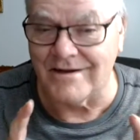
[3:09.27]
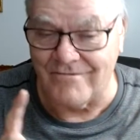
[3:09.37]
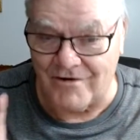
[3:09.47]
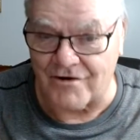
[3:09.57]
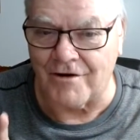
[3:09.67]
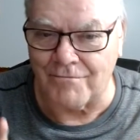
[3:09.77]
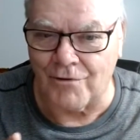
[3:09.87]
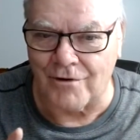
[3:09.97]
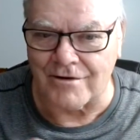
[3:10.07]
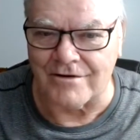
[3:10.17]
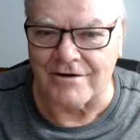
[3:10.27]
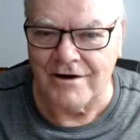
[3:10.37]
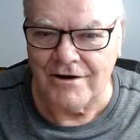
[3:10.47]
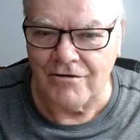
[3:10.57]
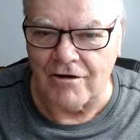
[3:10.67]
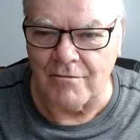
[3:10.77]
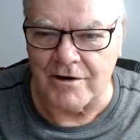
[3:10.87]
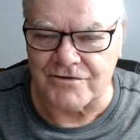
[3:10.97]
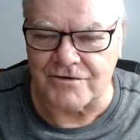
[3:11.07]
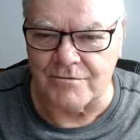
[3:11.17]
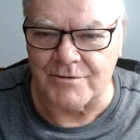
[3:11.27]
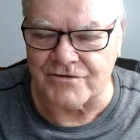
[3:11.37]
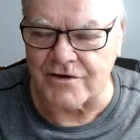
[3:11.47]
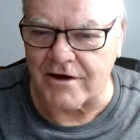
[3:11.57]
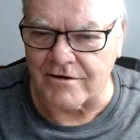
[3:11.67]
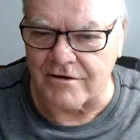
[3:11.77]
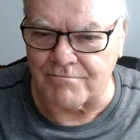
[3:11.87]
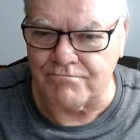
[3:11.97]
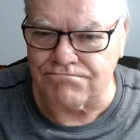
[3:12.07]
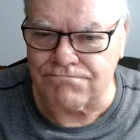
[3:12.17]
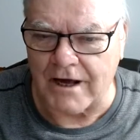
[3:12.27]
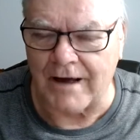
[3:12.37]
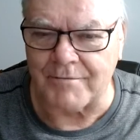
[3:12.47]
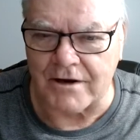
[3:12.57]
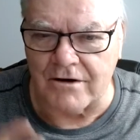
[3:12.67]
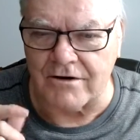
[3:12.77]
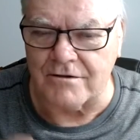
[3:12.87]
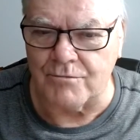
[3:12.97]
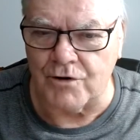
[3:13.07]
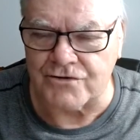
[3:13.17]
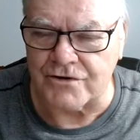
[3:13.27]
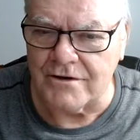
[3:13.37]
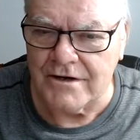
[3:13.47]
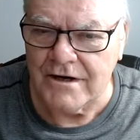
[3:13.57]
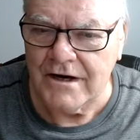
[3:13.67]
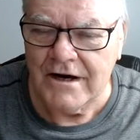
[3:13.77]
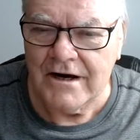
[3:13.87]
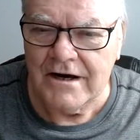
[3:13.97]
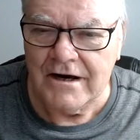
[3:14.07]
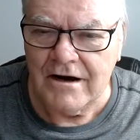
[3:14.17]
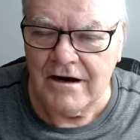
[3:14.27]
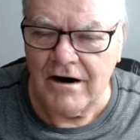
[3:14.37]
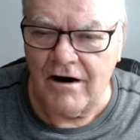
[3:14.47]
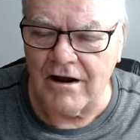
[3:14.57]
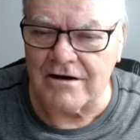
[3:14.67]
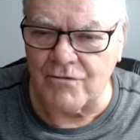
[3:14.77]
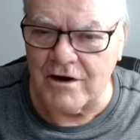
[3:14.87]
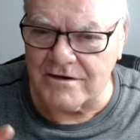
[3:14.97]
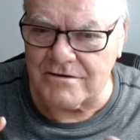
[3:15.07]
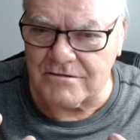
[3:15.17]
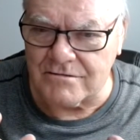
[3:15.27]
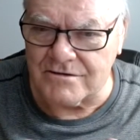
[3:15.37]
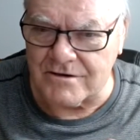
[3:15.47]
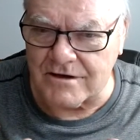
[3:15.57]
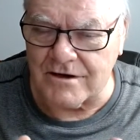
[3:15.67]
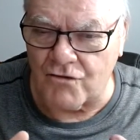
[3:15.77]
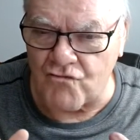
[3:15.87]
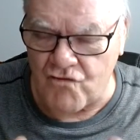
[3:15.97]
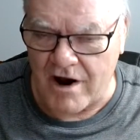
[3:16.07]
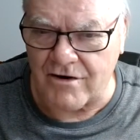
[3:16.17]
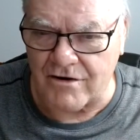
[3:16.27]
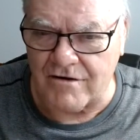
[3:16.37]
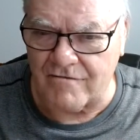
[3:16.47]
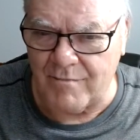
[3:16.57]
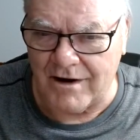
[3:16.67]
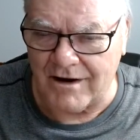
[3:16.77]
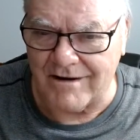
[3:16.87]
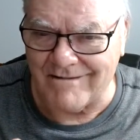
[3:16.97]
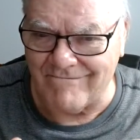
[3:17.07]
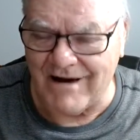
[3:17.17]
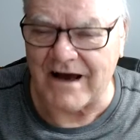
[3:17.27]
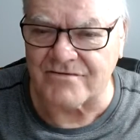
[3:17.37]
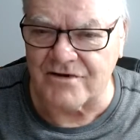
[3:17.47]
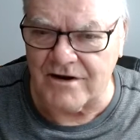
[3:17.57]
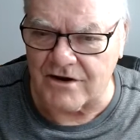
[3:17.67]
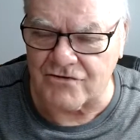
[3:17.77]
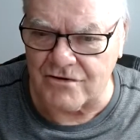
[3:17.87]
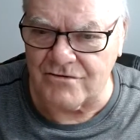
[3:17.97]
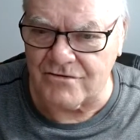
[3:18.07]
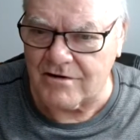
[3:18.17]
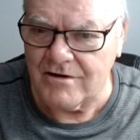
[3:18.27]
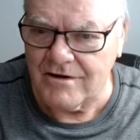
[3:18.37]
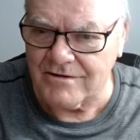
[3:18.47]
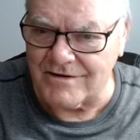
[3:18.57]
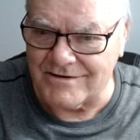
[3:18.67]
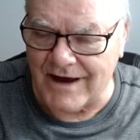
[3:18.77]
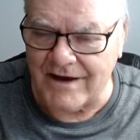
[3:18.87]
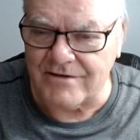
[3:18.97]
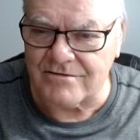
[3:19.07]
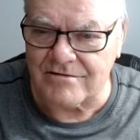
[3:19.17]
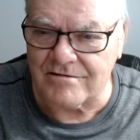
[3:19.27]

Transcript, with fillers: very important, or I might still be sitting there camping out in the bush. All it was was the record of my vaccinations, the dates,